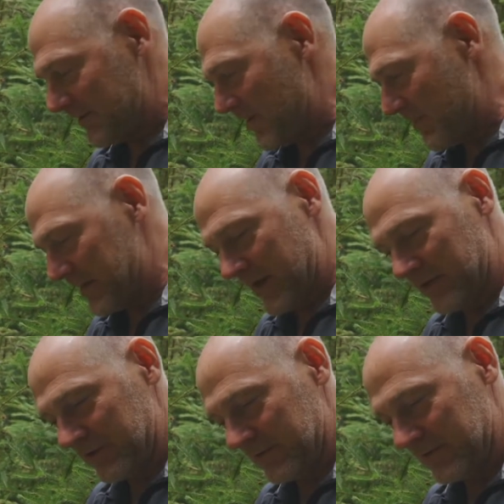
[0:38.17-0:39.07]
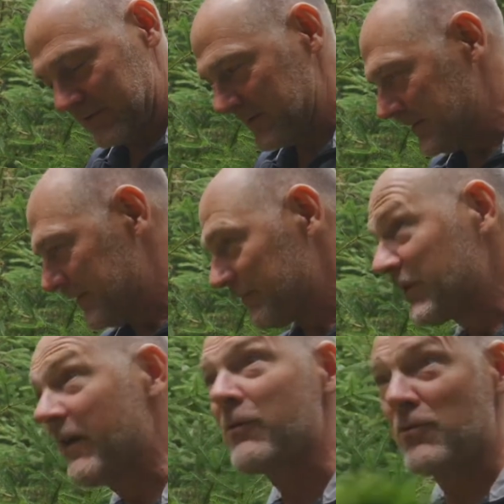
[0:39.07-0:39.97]
combinations
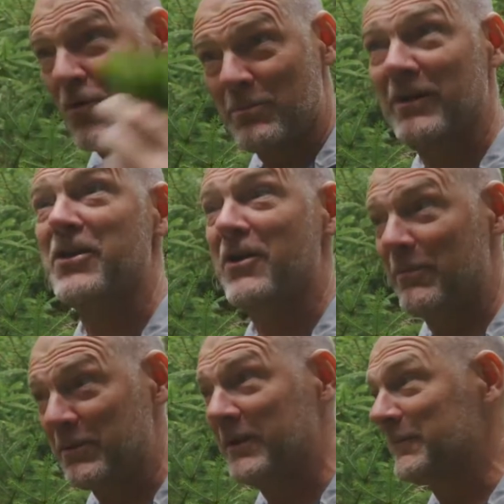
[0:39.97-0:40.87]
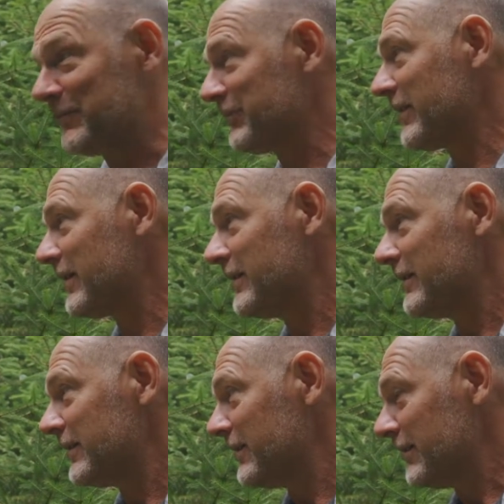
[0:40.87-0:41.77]
of aromatherapy,
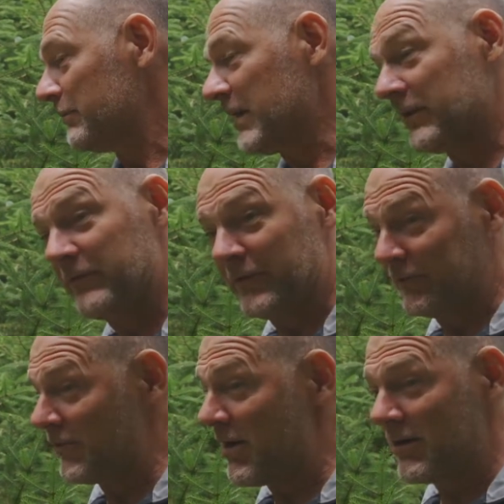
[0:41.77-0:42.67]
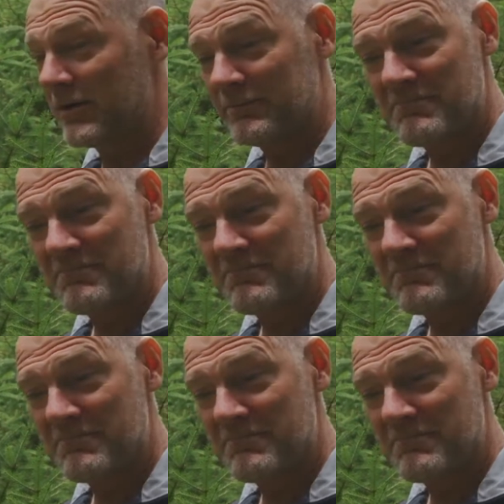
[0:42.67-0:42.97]
making you feel stronger,